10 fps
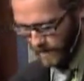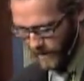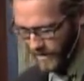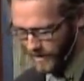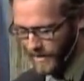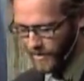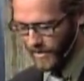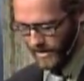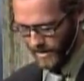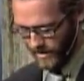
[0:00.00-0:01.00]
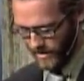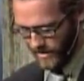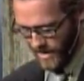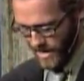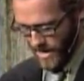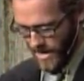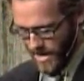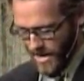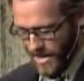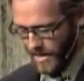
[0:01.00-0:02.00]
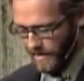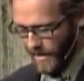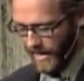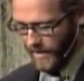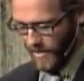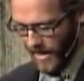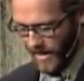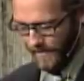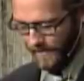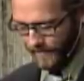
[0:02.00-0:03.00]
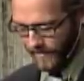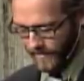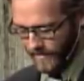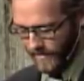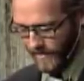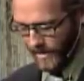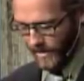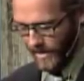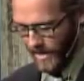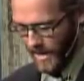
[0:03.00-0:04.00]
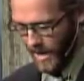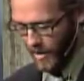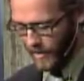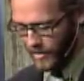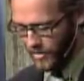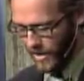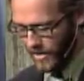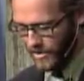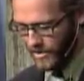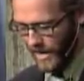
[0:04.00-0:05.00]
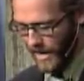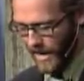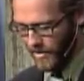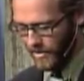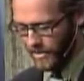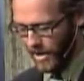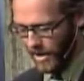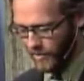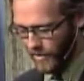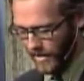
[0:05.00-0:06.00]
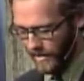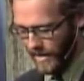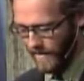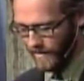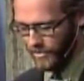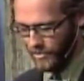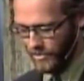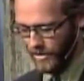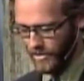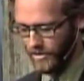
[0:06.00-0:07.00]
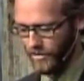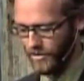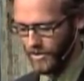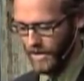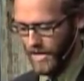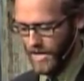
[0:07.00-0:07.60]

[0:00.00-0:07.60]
please be with us in a mighty way. Help us to understand how to guard well the avenues to our soul.